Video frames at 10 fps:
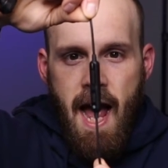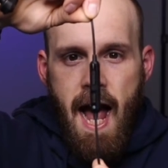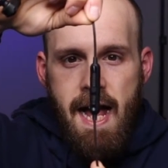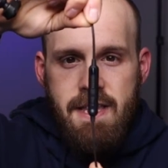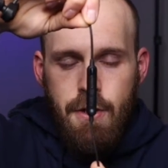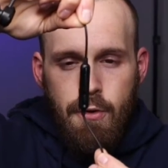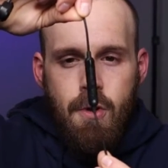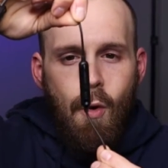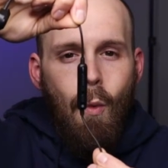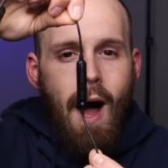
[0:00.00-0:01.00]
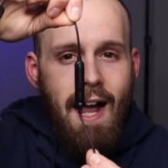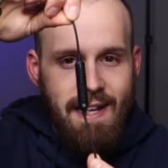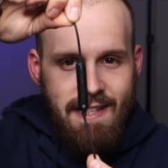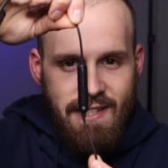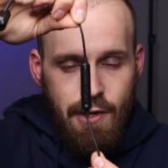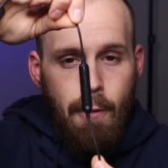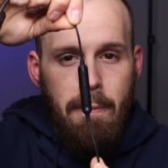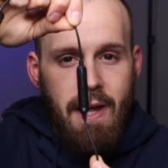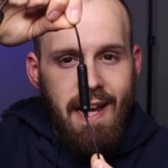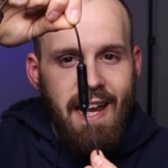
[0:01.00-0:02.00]
I don't know why it's so
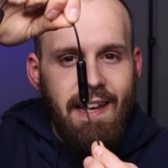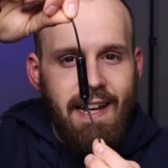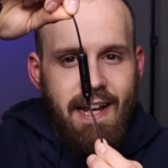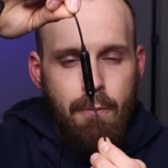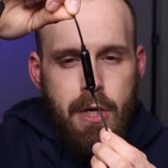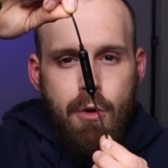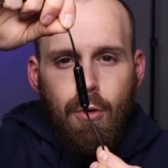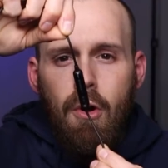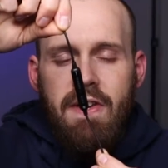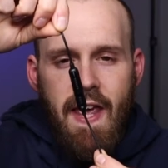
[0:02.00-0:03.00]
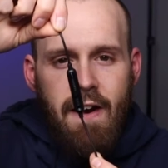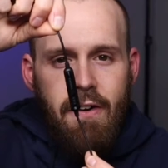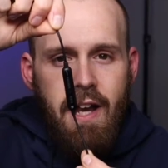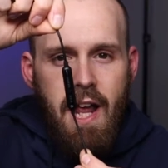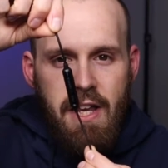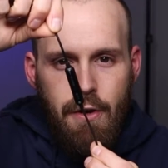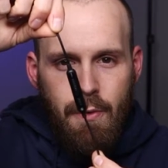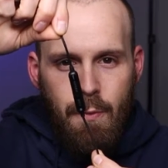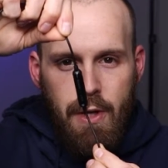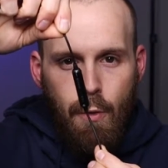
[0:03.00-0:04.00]
big. And, like, when you look down on it
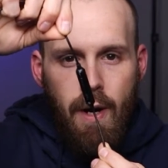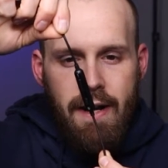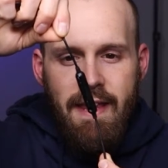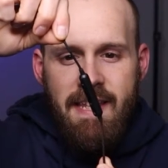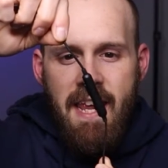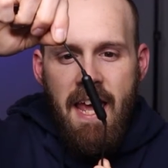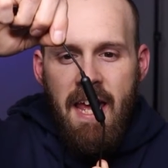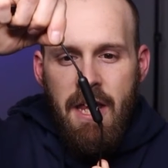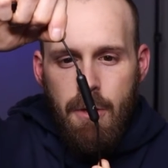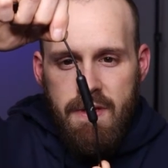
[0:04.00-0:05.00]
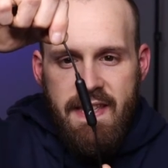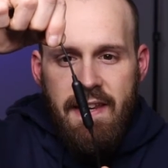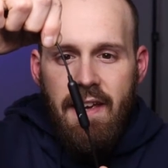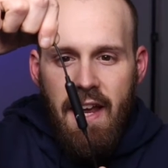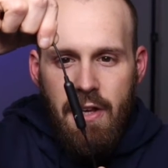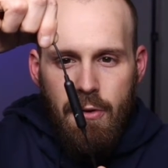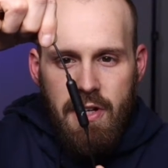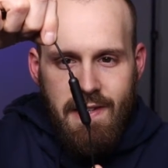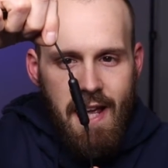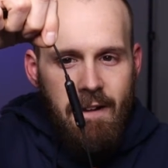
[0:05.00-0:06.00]
and when you're wearing these, you'll see it and you'll
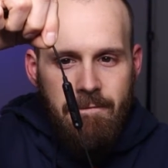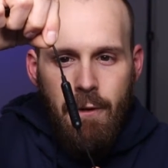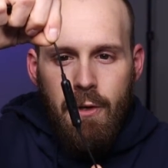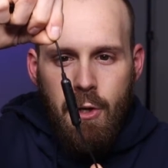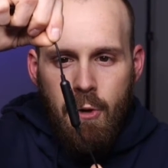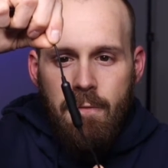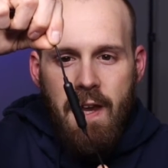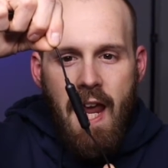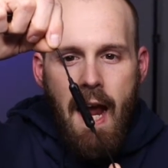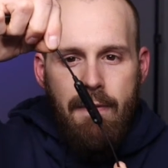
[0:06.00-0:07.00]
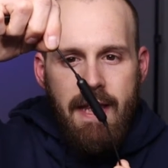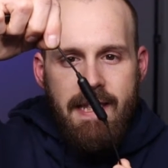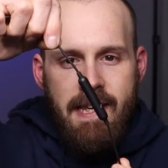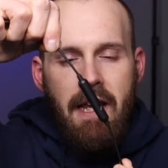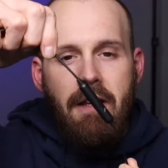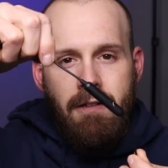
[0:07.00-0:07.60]
just kind of feel goofy having these in.